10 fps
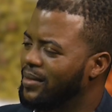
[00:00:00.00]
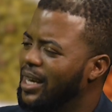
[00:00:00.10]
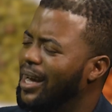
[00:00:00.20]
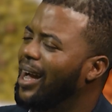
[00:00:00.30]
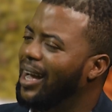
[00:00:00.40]

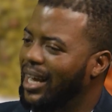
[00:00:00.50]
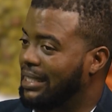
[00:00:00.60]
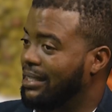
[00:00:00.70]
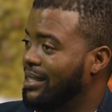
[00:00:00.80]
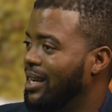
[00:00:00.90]
Yeah,
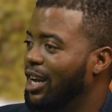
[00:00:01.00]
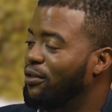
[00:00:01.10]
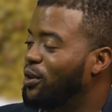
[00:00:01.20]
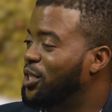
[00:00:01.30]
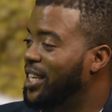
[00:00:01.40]
it's
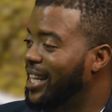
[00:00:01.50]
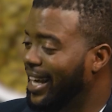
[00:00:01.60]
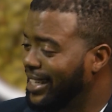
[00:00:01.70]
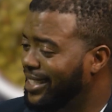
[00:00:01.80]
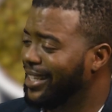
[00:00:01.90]
unfortunate
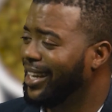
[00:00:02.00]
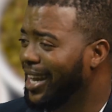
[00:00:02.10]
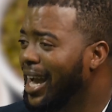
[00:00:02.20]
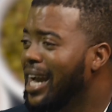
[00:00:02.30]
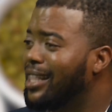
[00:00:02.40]
that
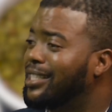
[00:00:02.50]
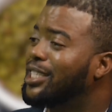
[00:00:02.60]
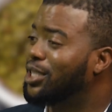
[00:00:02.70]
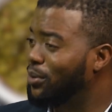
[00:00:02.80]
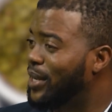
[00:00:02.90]
the
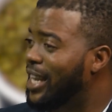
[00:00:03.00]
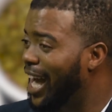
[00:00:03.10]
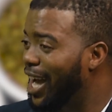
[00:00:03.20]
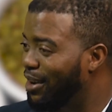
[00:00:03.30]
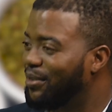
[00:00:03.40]
city we
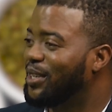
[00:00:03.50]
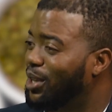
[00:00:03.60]
love,